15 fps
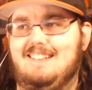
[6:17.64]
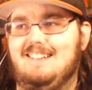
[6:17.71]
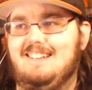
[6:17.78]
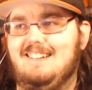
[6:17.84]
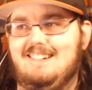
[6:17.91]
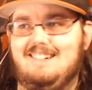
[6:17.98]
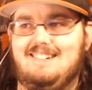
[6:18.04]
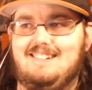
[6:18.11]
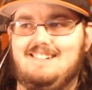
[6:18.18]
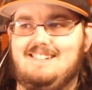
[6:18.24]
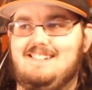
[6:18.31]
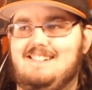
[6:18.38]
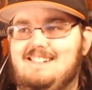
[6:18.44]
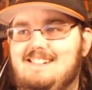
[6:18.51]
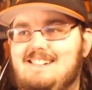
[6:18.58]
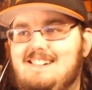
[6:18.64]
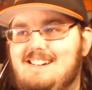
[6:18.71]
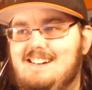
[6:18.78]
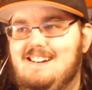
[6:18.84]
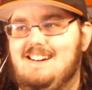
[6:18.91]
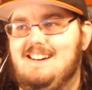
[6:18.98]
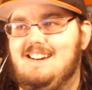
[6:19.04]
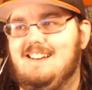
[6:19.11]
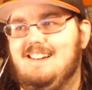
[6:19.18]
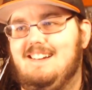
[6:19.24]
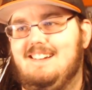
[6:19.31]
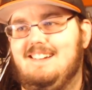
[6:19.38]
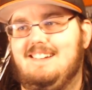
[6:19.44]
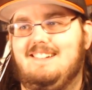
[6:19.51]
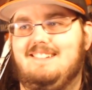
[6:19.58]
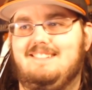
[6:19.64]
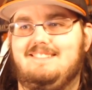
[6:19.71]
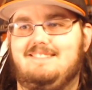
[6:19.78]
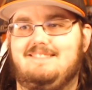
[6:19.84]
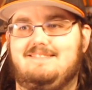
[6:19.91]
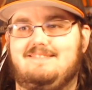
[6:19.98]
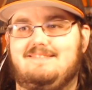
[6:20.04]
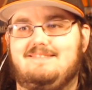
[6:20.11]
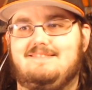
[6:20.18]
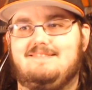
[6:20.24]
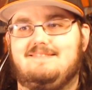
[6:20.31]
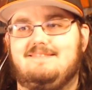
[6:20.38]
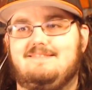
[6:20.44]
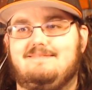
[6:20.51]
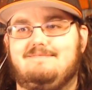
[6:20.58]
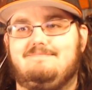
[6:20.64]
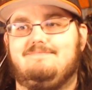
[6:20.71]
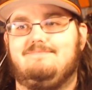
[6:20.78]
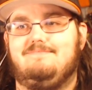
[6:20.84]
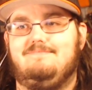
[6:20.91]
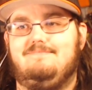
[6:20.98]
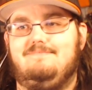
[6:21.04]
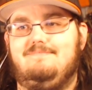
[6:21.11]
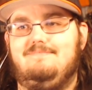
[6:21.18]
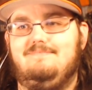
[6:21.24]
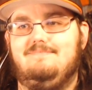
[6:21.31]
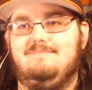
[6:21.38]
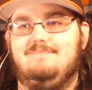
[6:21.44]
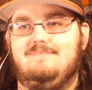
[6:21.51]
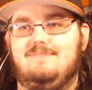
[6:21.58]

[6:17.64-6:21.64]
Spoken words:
(no one is talking)